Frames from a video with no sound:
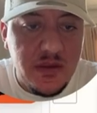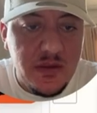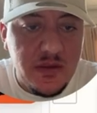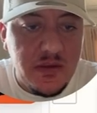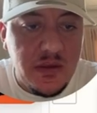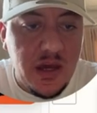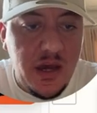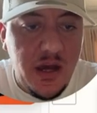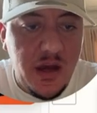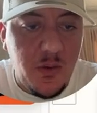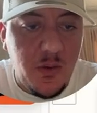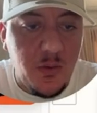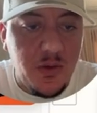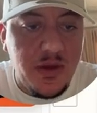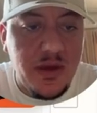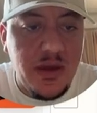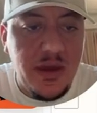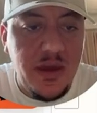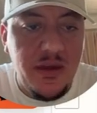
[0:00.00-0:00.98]
yeah, we
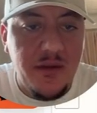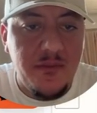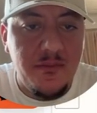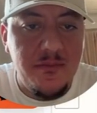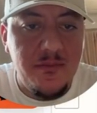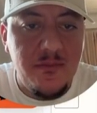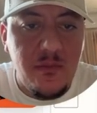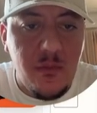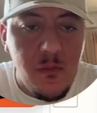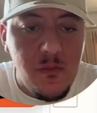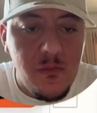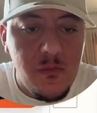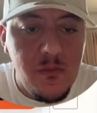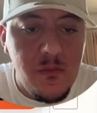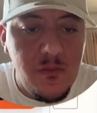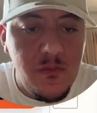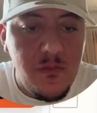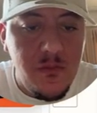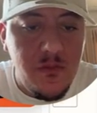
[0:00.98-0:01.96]
can.
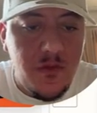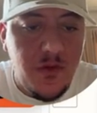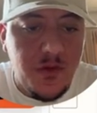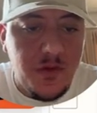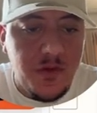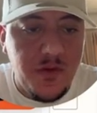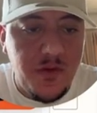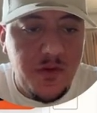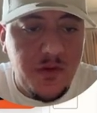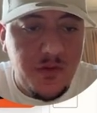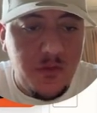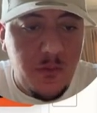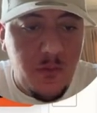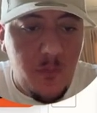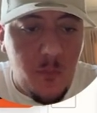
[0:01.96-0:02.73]
Very good.